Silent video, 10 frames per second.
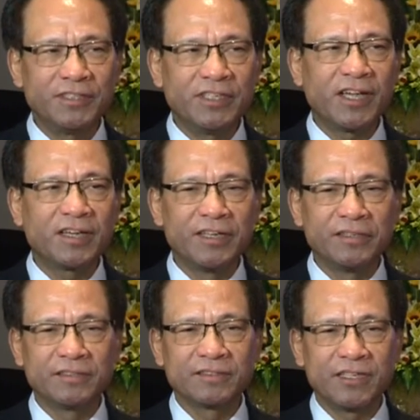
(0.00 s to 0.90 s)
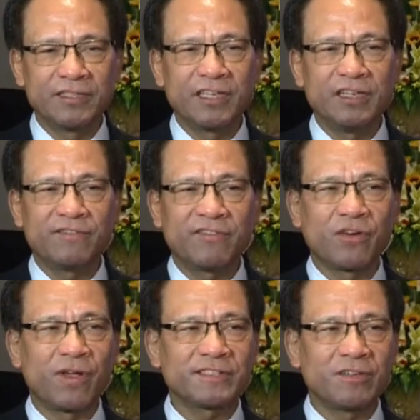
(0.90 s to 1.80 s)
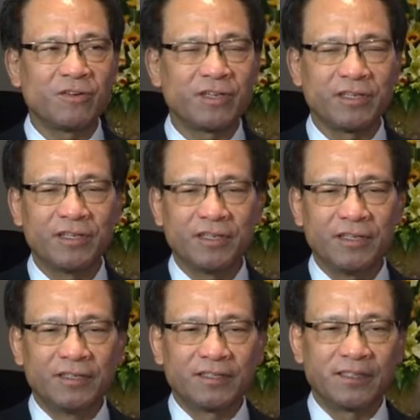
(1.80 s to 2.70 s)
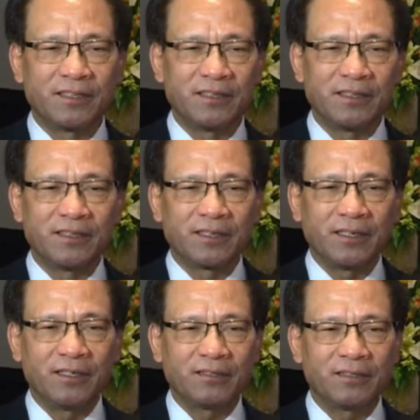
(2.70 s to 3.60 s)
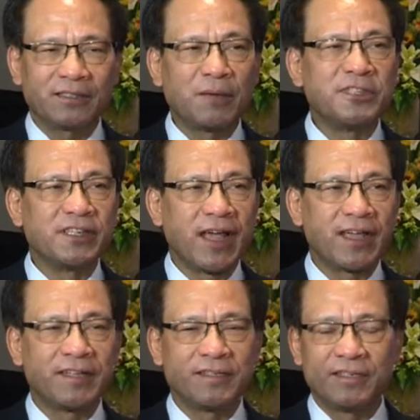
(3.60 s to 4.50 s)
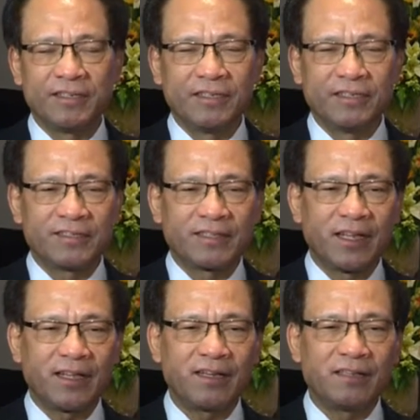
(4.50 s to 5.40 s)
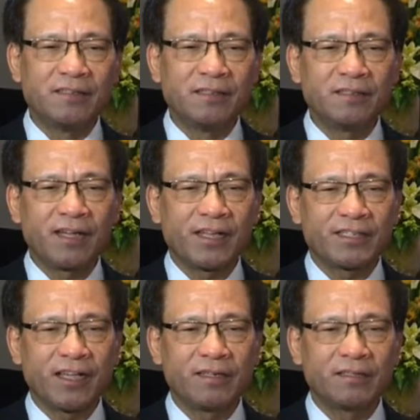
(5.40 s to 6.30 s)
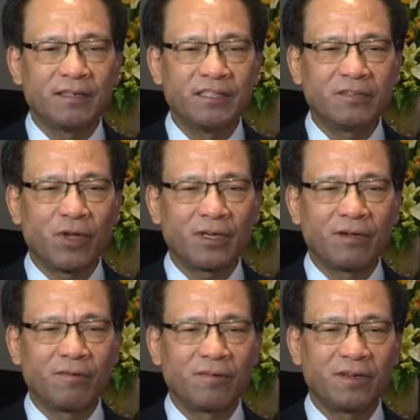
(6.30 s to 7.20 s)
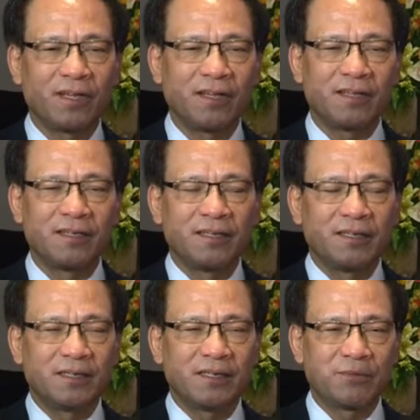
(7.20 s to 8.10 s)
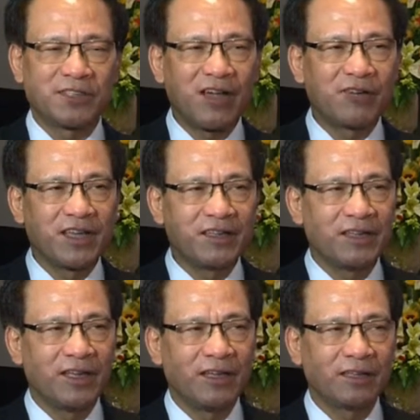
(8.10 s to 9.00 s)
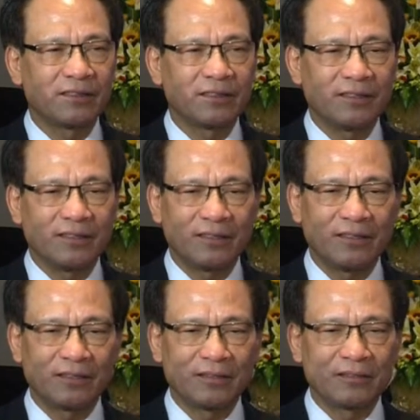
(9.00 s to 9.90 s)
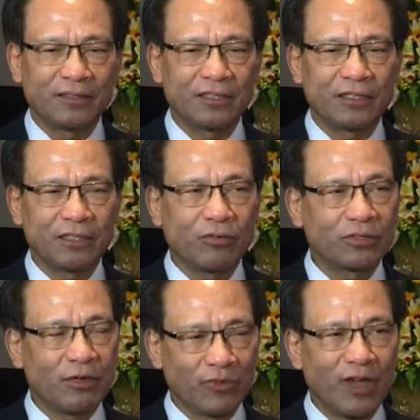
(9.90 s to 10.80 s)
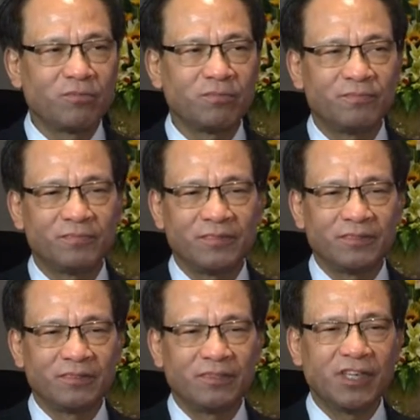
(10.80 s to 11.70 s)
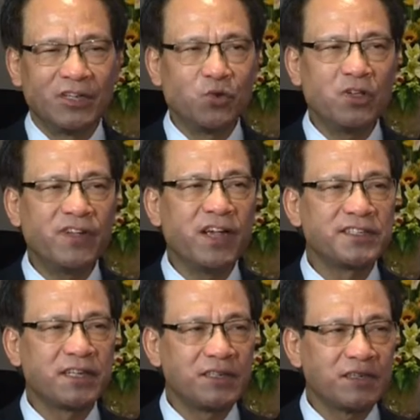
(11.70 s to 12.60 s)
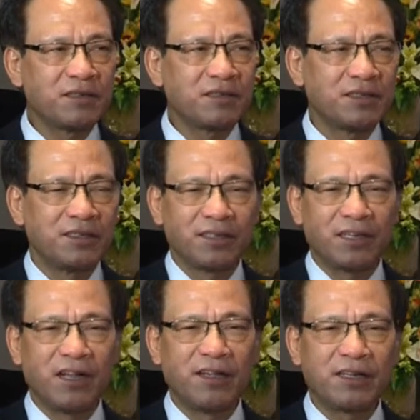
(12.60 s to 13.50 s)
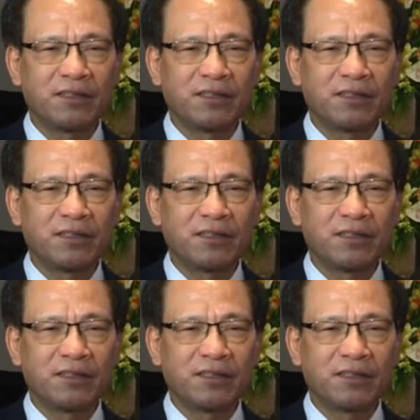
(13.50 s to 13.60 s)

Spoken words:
This vision will help our people understand the ASEAN community and the opportunities it provides, so that ultimately the people will reap the most benefits. And in this regard, the role of reporters is highly important.